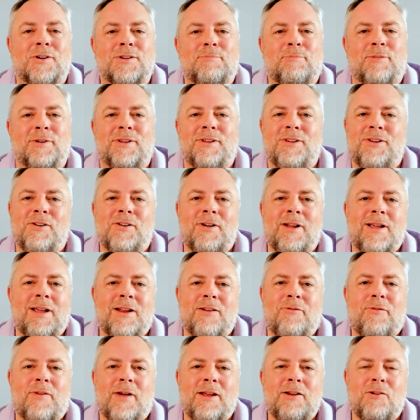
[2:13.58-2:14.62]
but you're not going
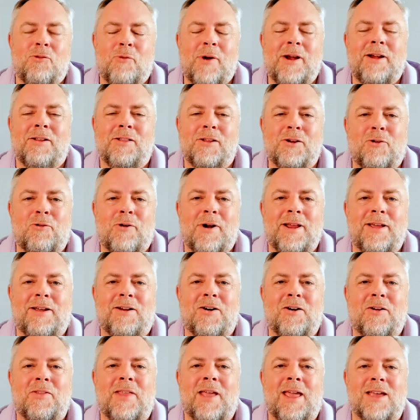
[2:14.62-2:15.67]
to find a regular credit
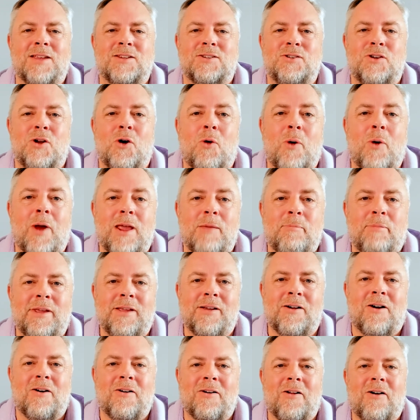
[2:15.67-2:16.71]
card that has no
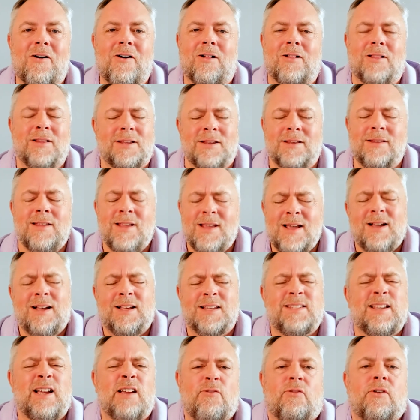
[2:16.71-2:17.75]
APR at all,
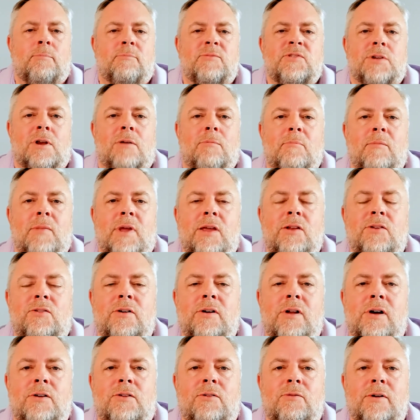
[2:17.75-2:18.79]
aside from some
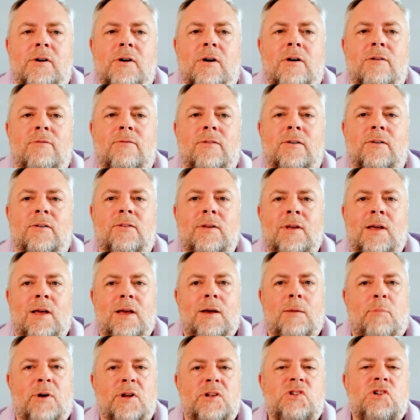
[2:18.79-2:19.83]
introductory offers.
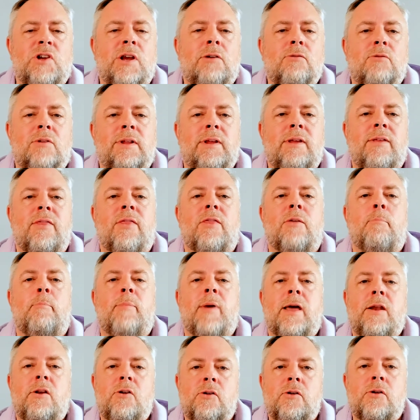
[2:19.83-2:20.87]
But generally, the
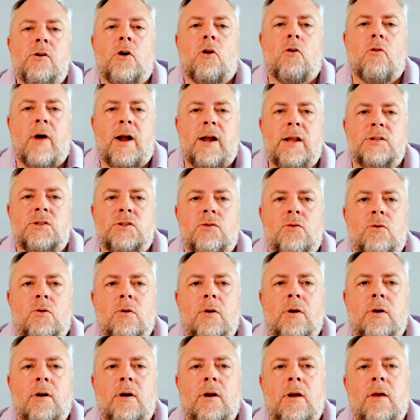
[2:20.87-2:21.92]
better your credit
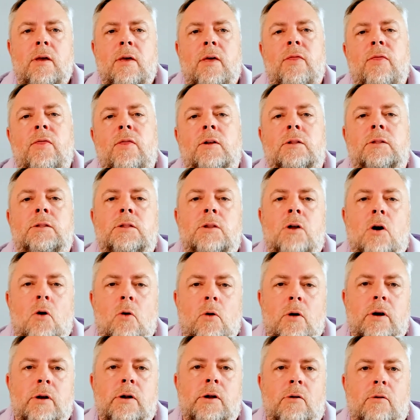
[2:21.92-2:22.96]
score, the
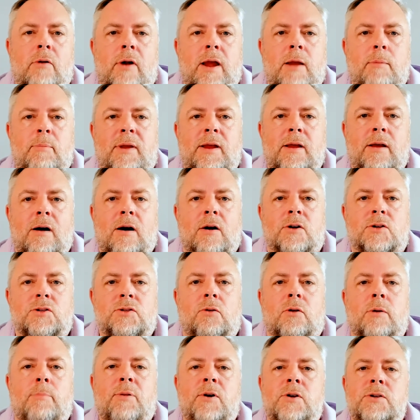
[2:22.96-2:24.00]
lower your APR.
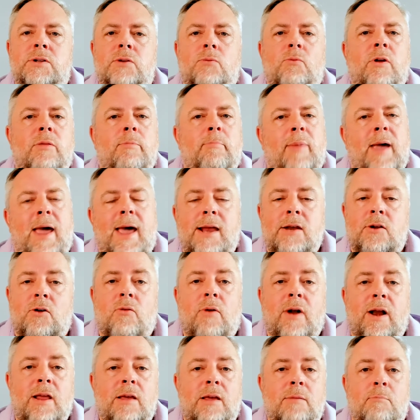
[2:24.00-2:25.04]
So a person with bad
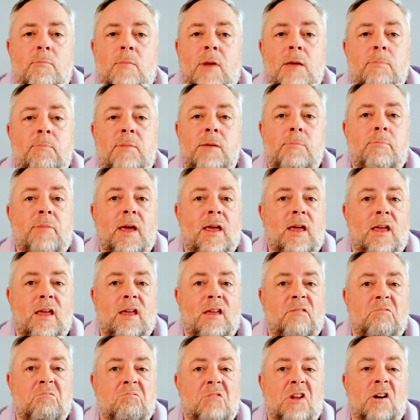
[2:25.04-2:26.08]
credit might be
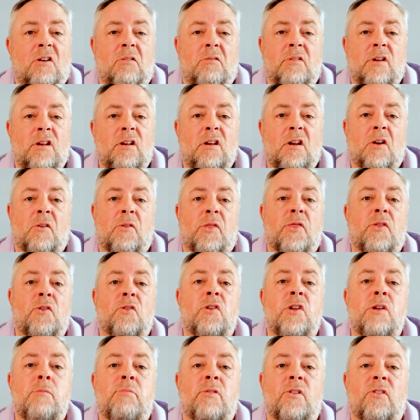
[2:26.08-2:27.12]
paying, near
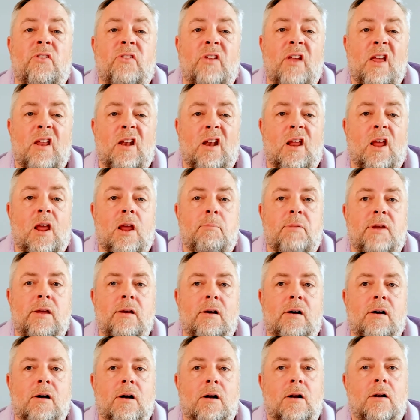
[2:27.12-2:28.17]
30%
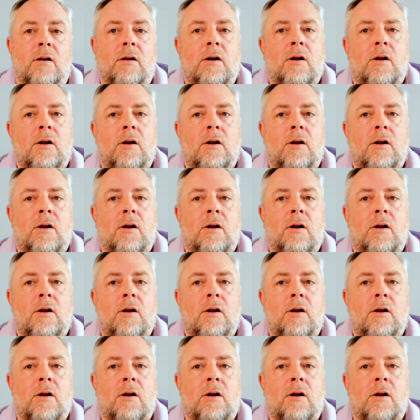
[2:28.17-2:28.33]
APR,